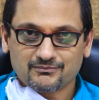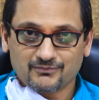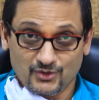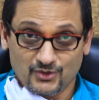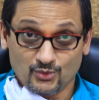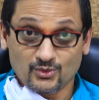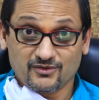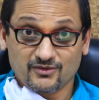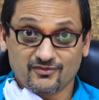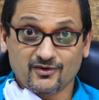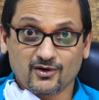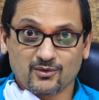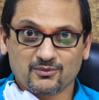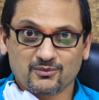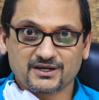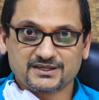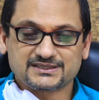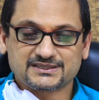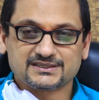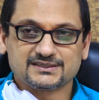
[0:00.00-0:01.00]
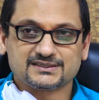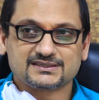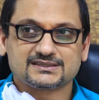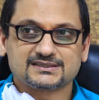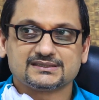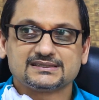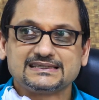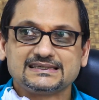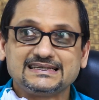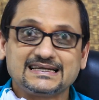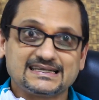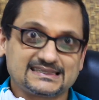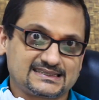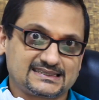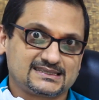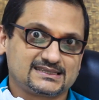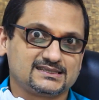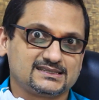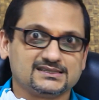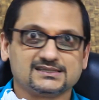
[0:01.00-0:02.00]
Newer formulations. Yes,